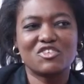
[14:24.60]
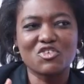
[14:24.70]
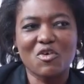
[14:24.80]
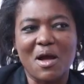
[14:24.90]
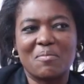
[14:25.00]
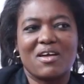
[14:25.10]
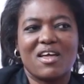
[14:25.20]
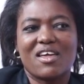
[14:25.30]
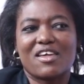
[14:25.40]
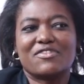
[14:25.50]
Joab,
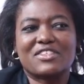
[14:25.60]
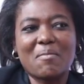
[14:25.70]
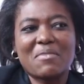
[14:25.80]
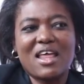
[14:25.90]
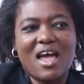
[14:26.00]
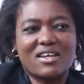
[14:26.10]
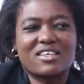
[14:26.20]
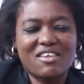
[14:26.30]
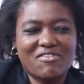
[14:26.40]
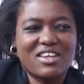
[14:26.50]
if somebody
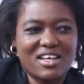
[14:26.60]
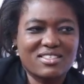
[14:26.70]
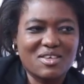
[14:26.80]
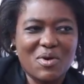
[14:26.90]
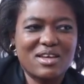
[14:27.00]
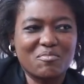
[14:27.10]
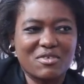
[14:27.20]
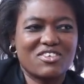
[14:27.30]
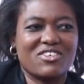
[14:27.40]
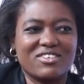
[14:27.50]
had given us the 1
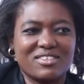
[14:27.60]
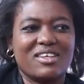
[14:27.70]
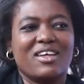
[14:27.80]
billion